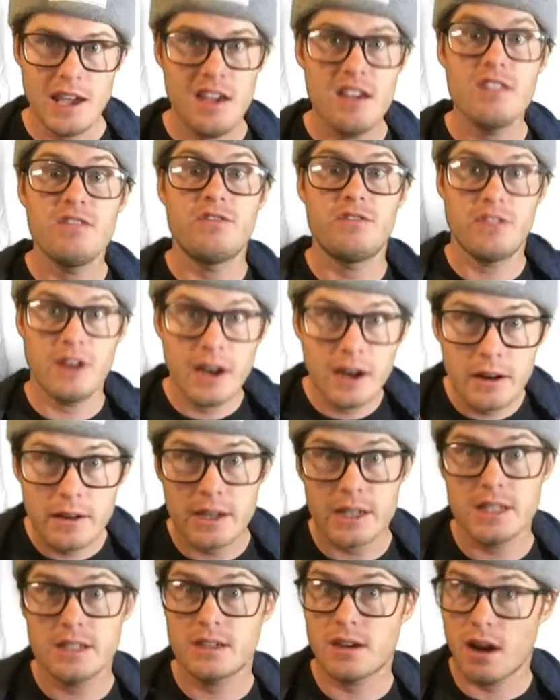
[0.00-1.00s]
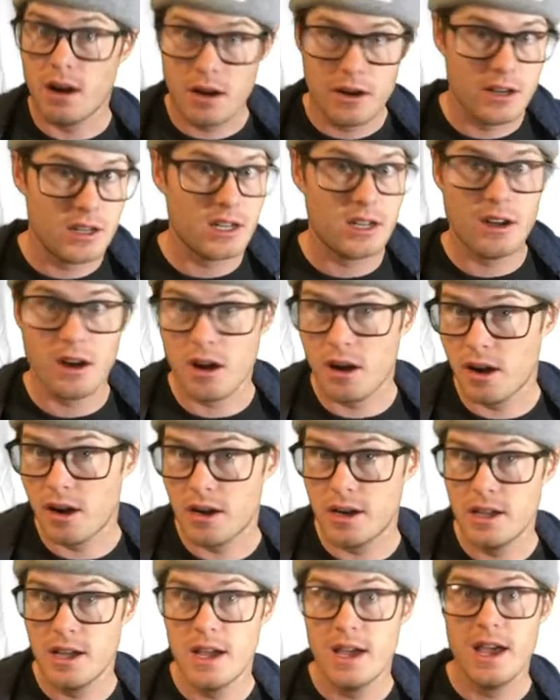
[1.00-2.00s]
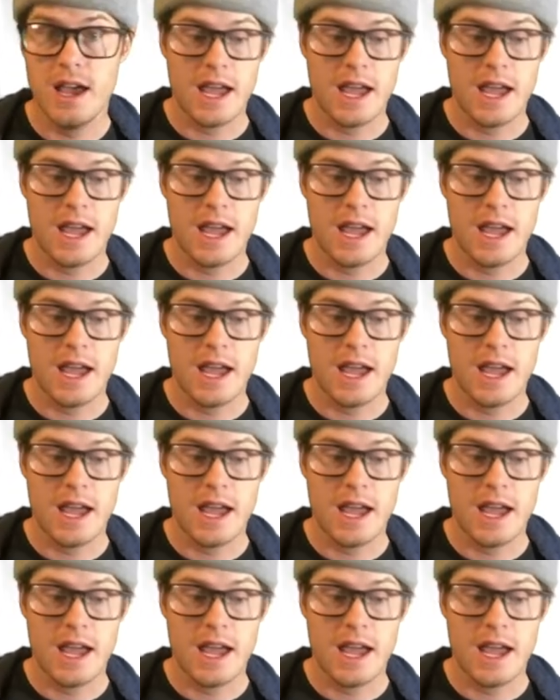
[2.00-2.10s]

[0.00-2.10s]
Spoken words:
It varies card to card,